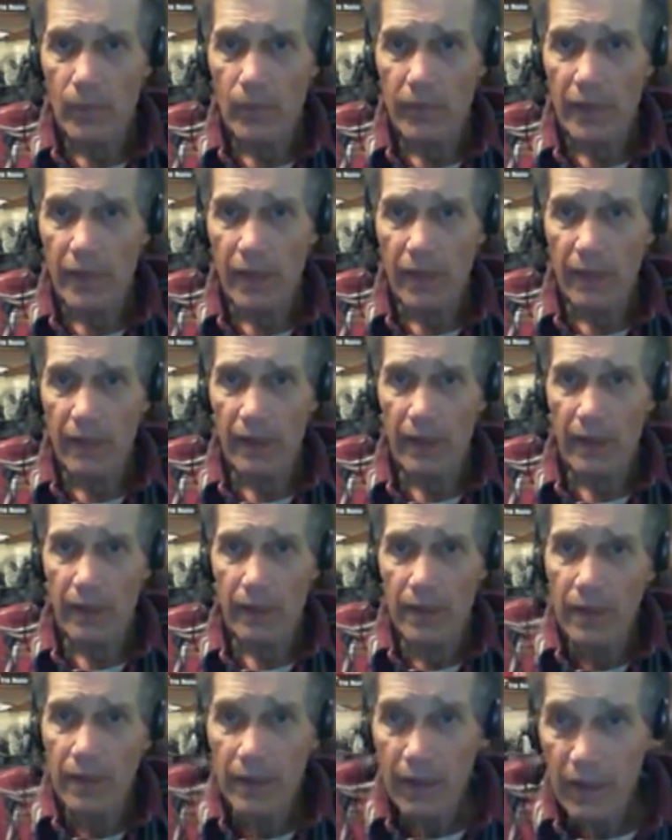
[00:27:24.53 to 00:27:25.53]
with a
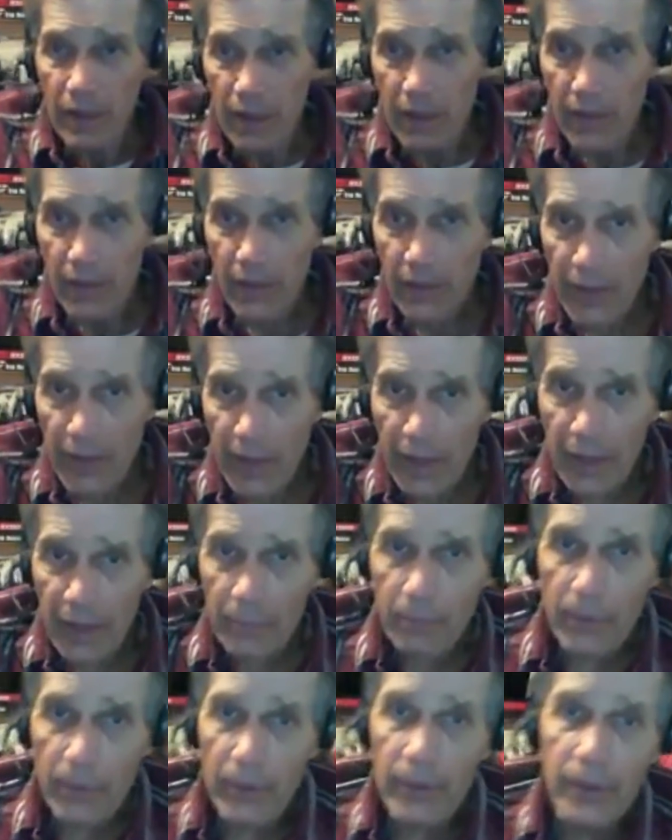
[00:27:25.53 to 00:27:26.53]
little
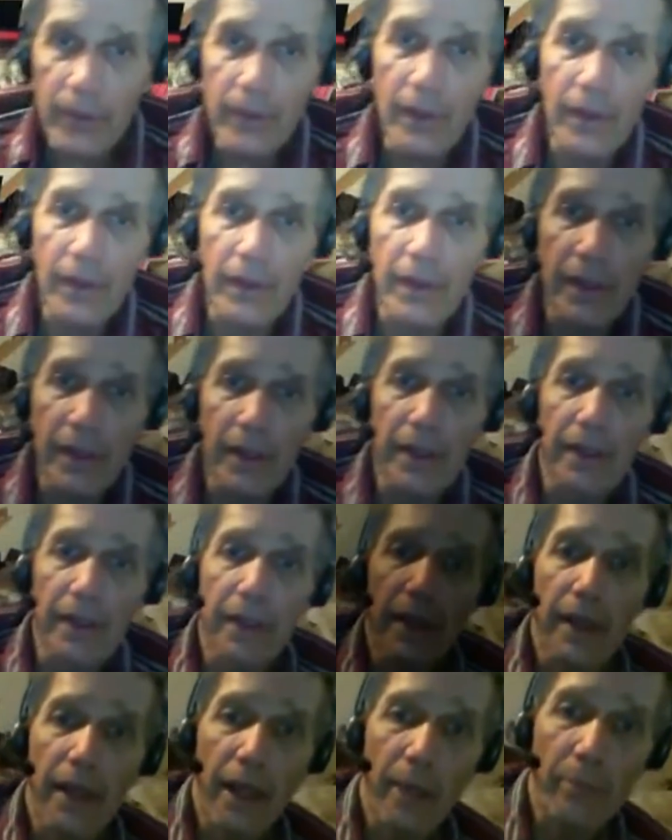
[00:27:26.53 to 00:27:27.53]
dead brood on it.
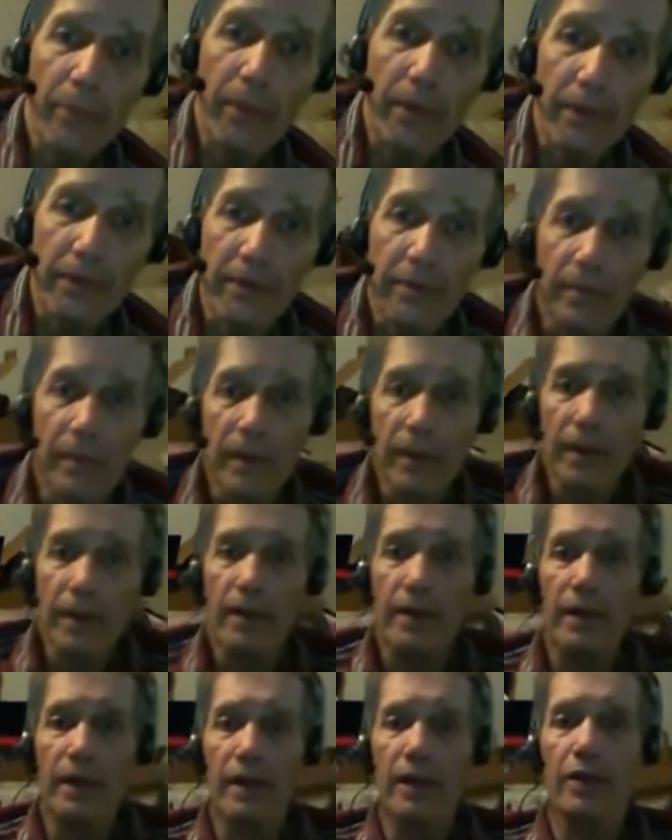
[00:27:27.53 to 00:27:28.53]
Can I put some
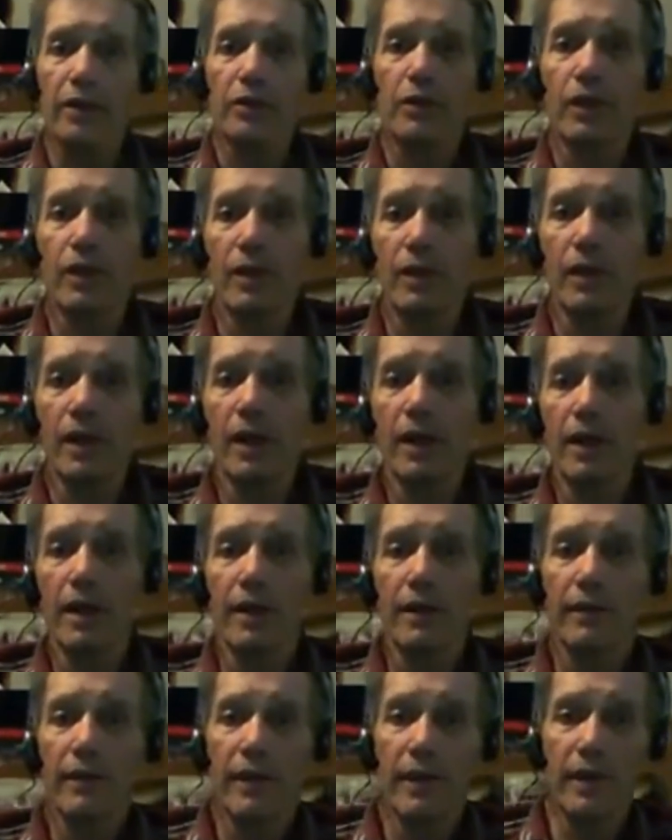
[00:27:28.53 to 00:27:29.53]
in a strong
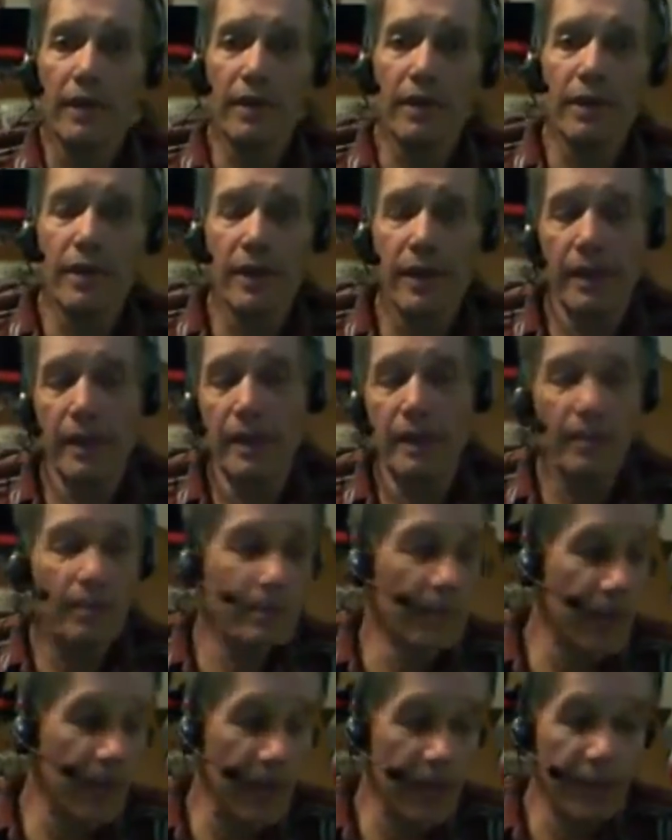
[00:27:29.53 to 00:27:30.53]
hive and they'll clean it up?
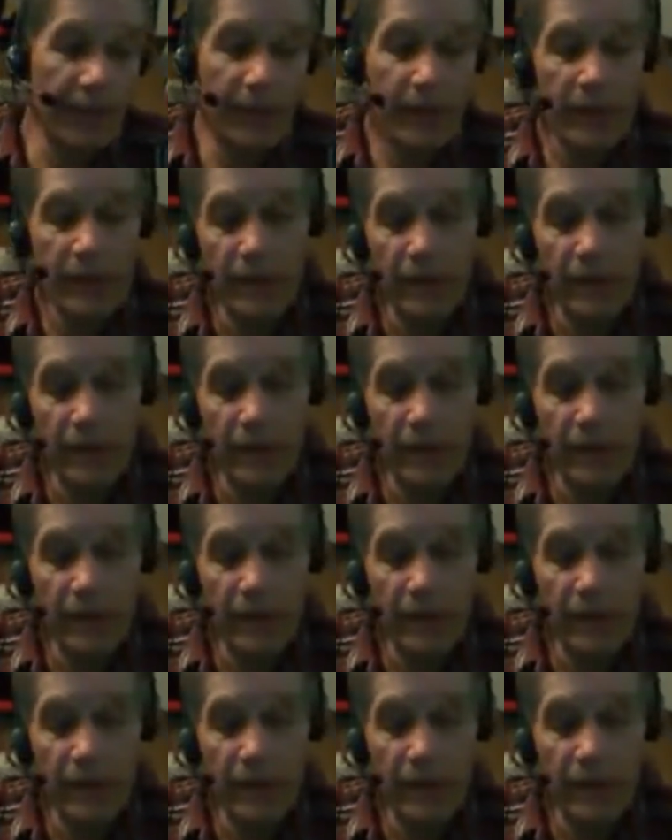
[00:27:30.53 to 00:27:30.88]
Yeah, they'll